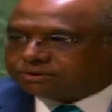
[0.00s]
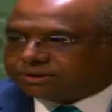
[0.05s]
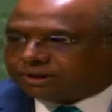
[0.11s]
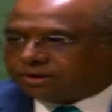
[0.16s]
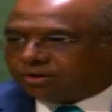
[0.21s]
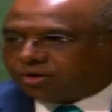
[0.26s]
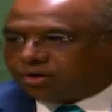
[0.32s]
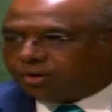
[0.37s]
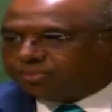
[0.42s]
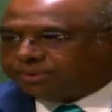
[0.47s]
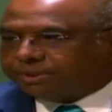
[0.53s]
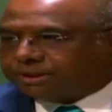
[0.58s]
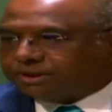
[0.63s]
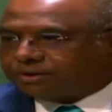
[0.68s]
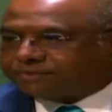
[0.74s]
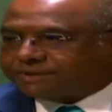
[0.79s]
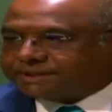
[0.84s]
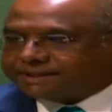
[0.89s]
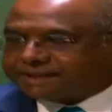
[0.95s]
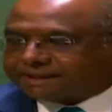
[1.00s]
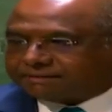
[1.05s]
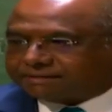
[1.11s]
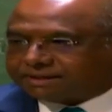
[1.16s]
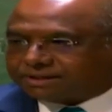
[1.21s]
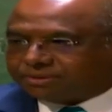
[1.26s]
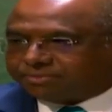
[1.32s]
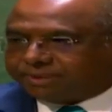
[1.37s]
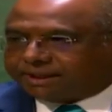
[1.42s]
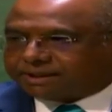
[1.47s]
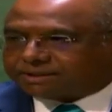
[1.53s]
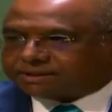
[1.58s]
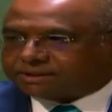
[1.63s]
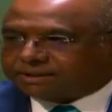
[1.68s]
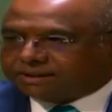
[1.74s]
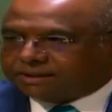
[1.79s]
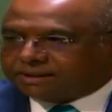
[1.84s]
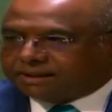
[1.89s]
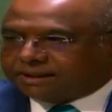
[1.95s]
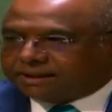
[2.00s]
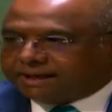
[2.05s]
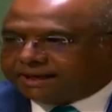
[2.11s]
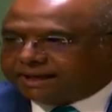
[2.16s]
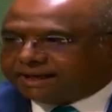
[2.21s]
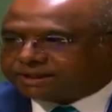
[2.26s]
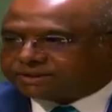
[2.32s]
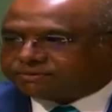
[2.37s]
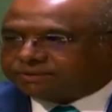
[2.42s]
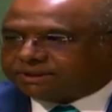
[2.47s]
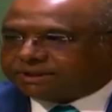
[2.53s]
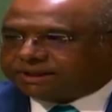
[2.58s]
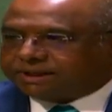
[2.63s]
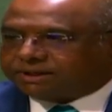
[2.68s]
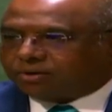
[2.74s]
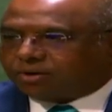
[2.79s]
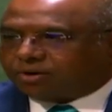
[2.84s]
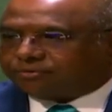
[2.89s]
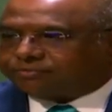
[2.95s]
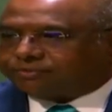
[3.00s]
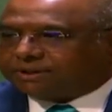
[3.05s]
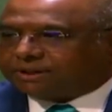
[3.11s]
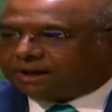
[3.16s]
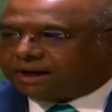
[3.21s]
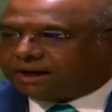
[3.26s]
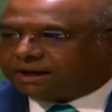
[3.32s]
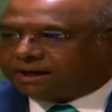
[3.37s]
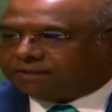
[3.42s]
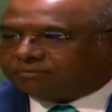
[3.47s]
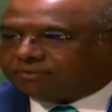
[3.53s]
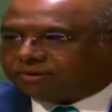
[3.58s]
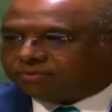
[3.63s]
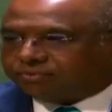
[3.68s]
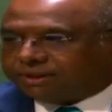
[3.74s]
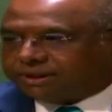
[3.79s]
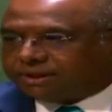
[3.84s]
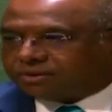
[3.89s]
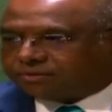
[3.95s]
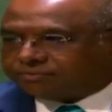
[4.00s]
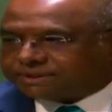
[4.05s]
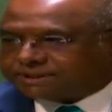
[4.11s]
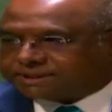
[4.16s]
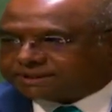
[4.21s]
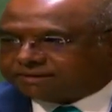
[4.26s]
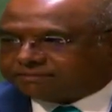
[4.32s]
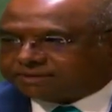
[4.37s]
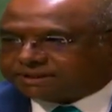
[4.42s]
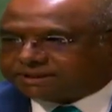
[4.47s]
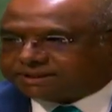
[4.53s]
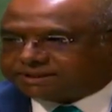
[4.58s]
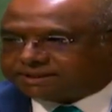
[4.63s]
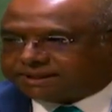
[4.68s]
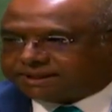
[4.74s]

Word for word: the 5th place among the heads of states scheduled to deliver speeches on the second day of the summit